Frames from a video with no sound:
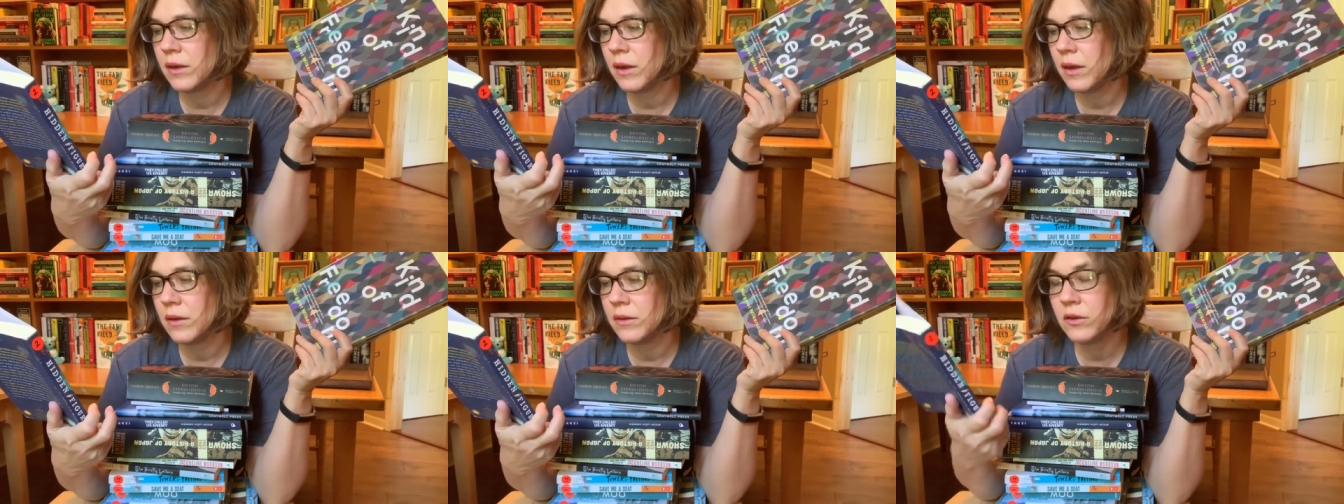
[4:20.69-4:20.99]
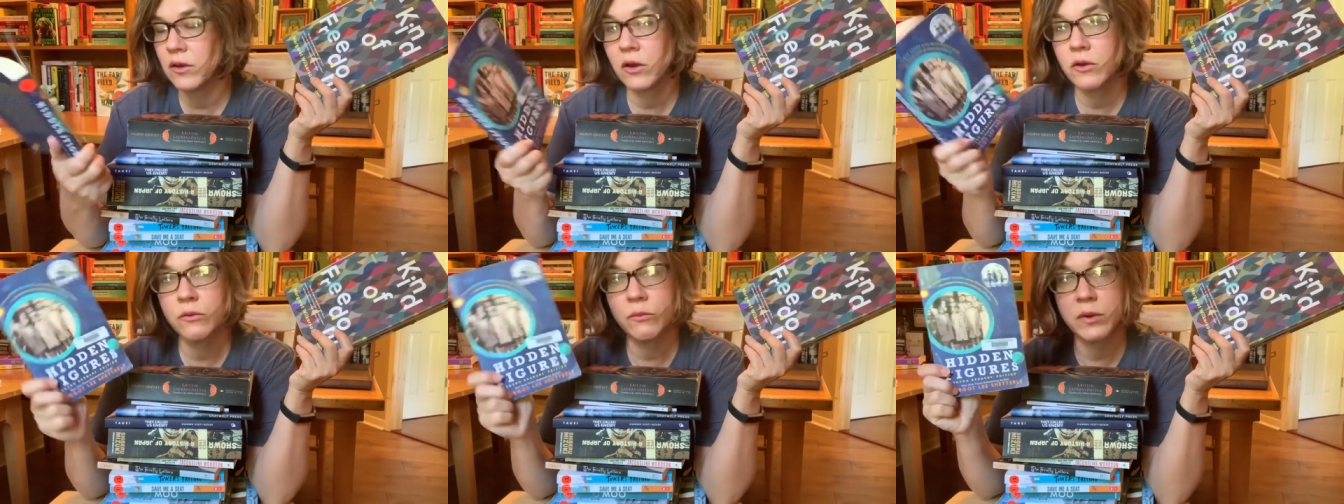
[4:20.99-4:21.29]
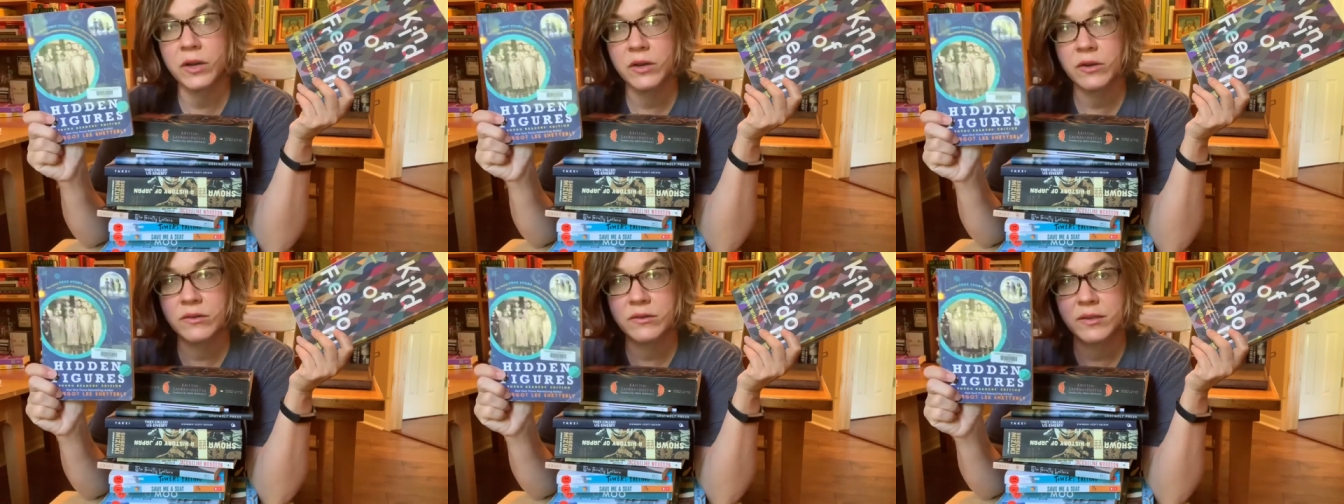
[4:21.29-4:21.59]
uh, Young
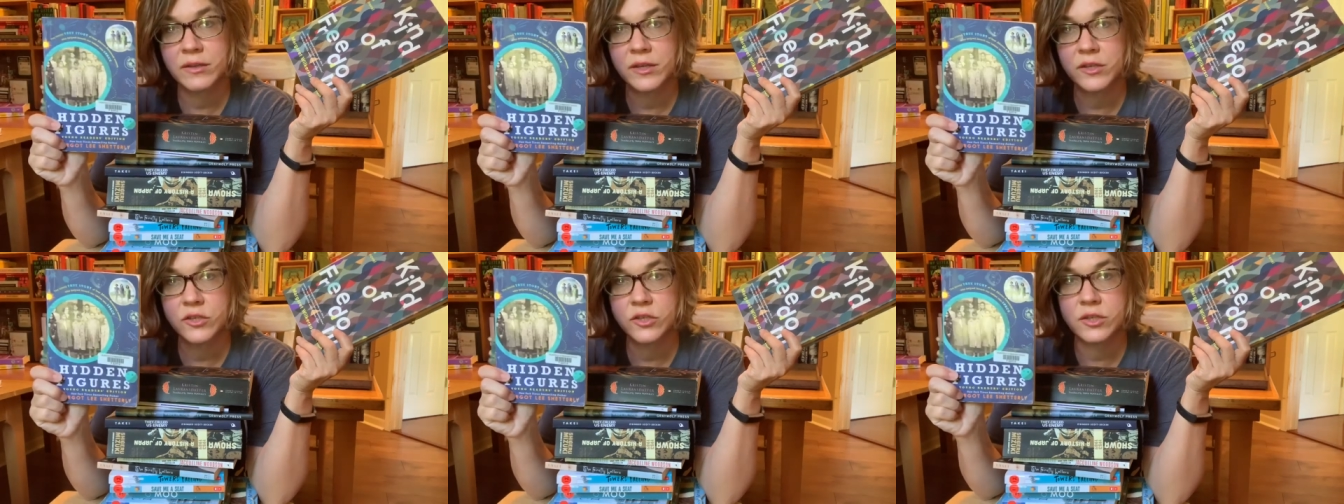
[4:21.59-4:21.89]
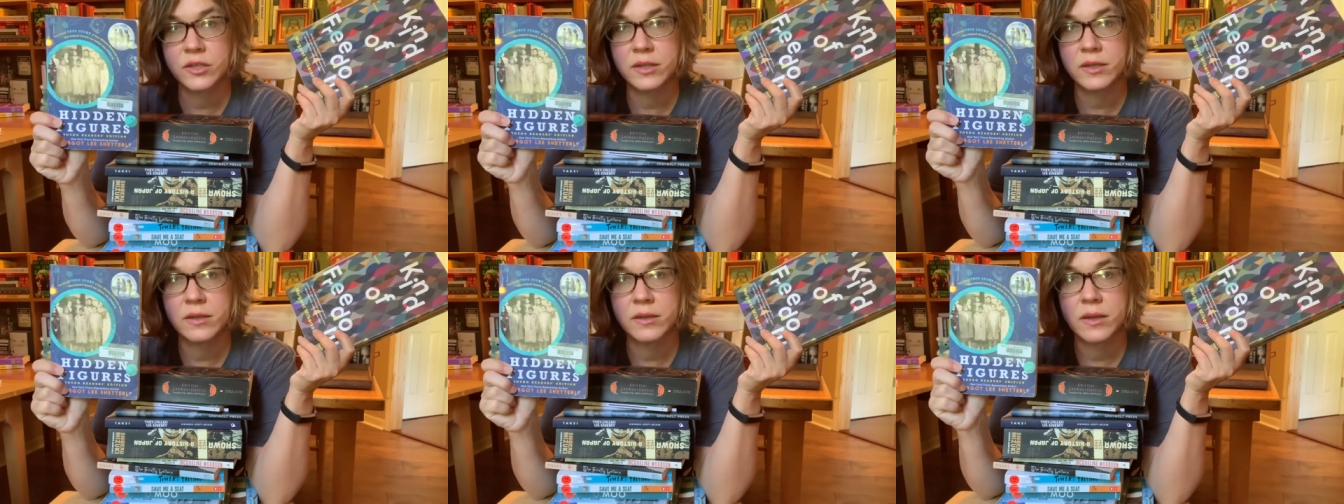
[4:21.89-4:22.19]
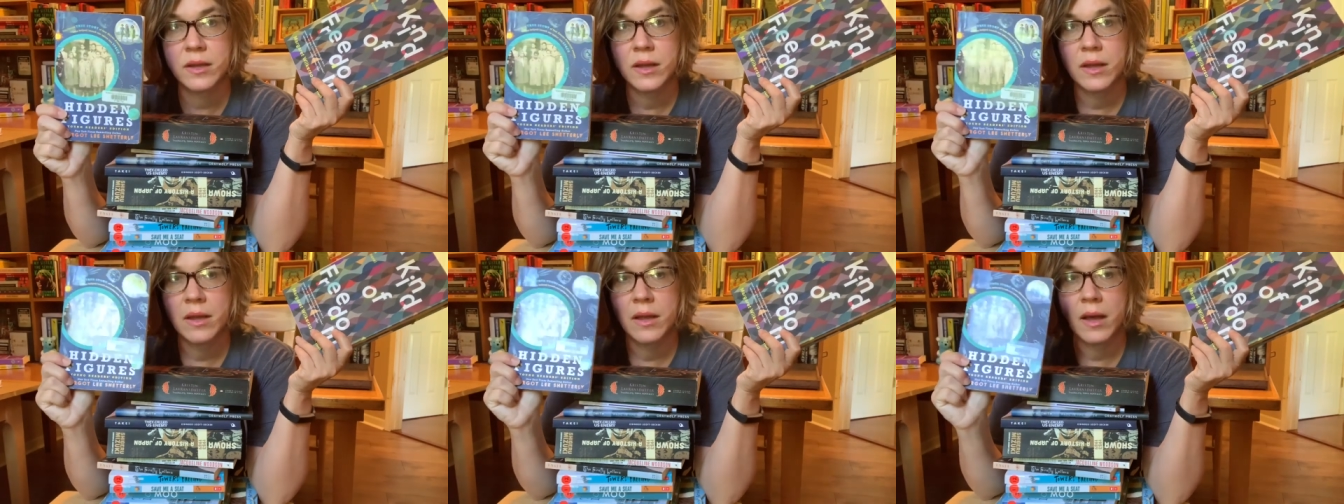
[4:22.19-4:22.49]
Readers edition.